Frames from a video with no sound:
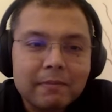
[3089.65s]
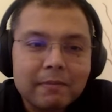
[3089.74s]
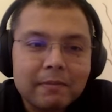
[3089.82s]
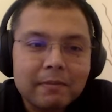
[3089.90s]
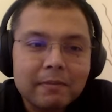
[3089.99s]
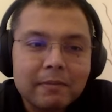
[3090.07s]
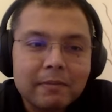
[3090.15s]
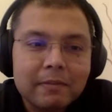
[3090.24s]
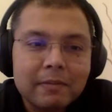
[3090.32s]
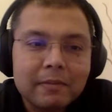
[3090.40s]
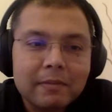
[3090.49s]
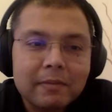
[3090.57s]

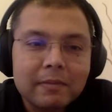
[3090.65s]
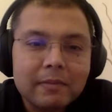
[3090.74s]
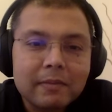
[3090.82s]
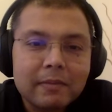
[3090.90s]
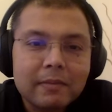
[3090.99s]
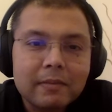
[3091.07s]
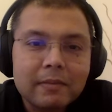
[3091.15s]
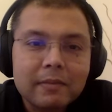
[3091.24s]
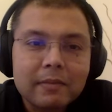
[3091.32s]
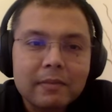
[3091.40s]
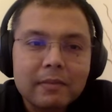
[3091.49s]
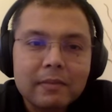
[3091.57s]

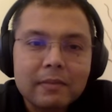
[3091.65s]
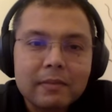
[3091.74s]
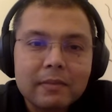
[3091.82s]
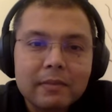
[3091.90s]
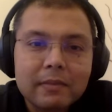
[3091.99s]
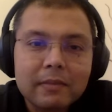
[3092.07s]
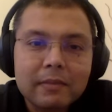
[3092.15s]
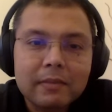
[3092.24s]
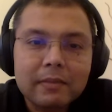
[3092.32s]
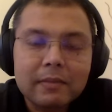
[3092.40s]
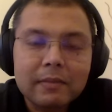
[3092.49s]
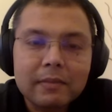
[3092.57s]

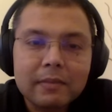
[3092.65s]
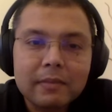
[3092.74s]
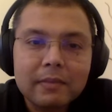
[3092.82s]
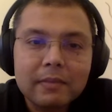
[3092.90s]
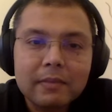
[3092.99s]
No words are spoken by the person on screen.